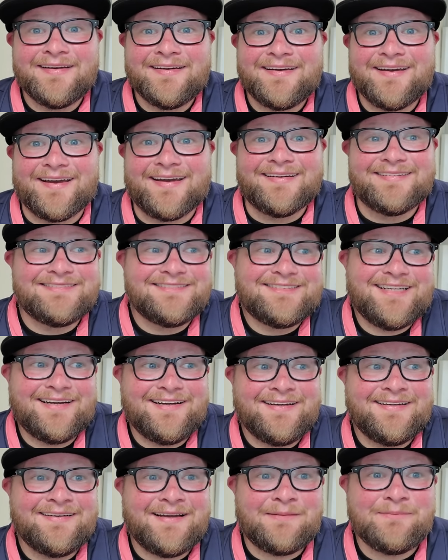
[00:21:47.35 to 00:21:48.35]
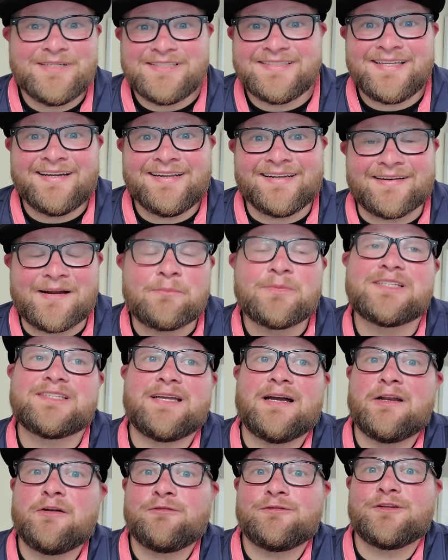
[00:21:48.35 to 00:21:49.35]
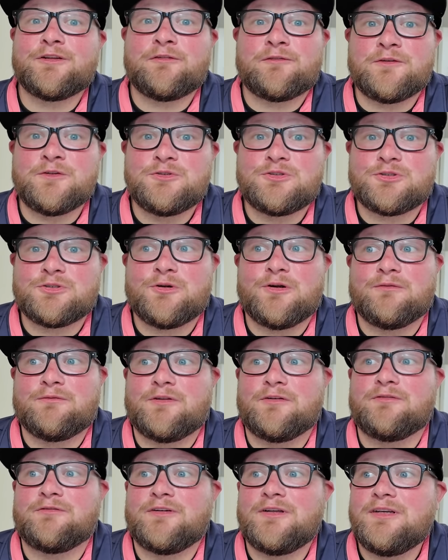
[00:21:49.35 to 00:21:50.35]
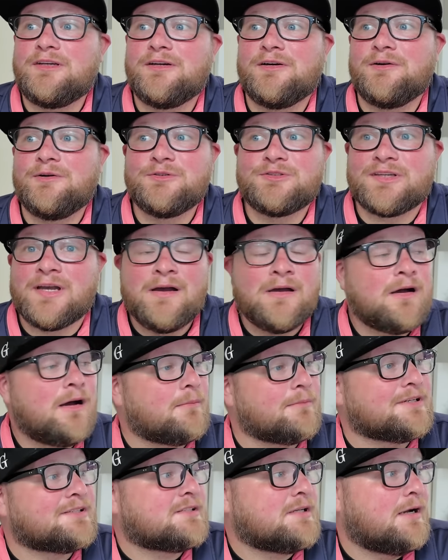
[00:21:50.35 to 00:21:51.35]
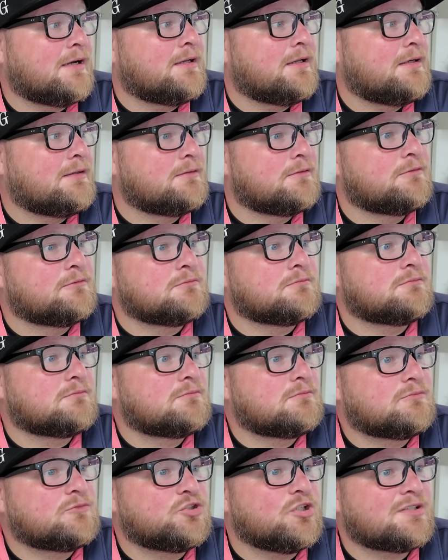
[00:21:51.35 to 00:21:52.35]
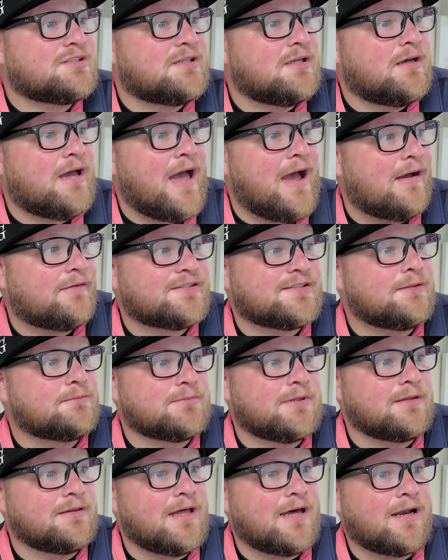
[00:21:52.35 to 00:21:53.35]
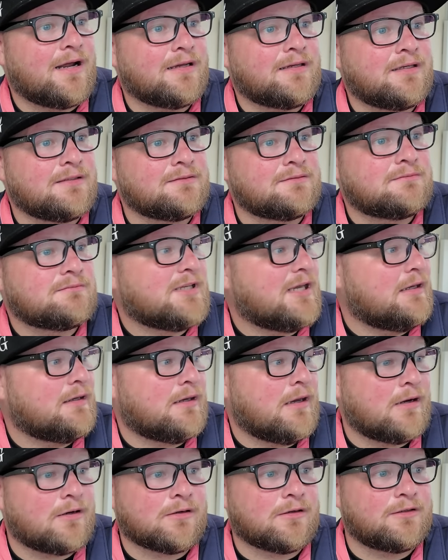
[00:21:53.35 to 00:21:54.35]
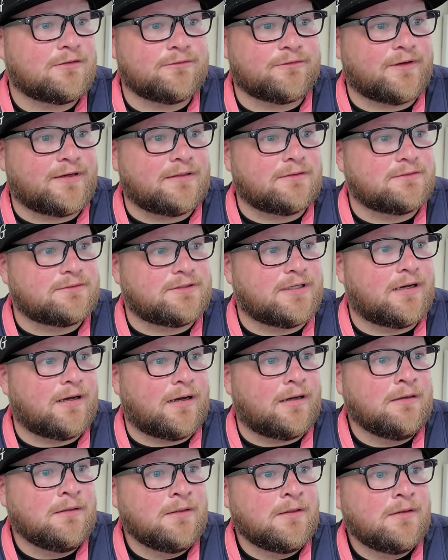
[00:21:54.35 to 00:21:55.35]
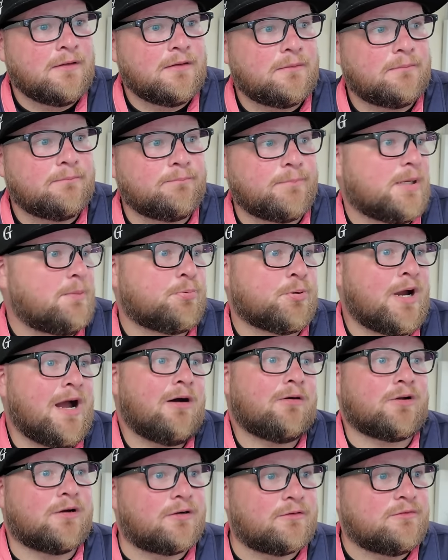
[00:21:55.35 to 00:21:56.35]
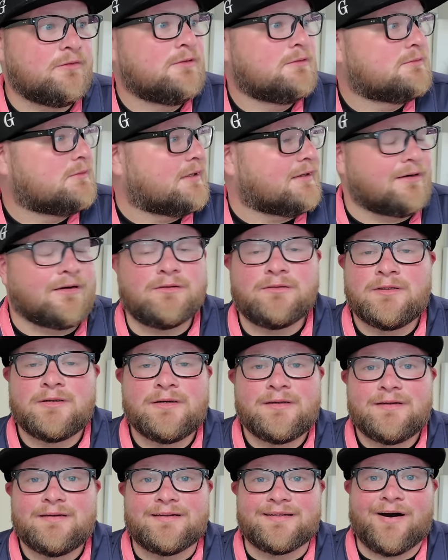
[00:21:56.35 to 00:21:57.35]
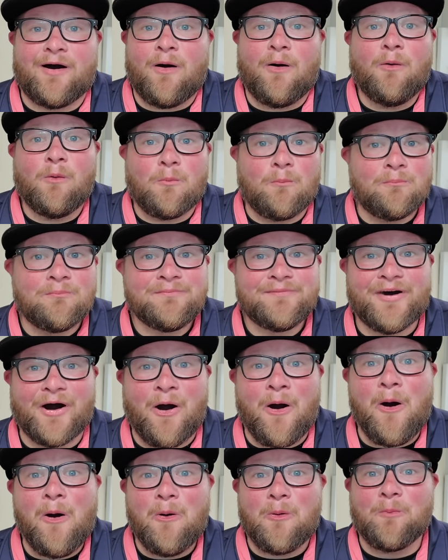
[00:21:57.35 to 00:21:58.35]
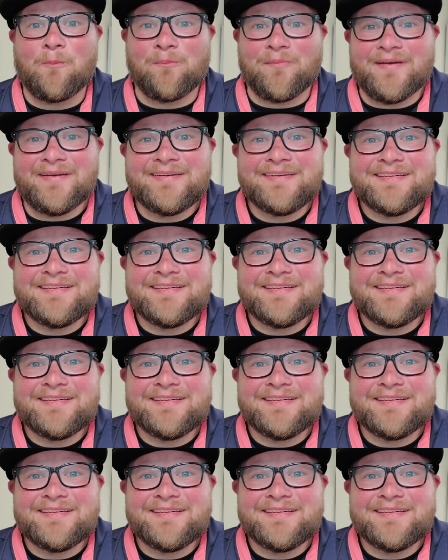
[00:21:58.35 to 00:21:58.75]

And uh, I'm excited. I'm excited for the future of the videos. I'm excited just to have something that I can take care of and uh, be proud of, you know, a home, a home.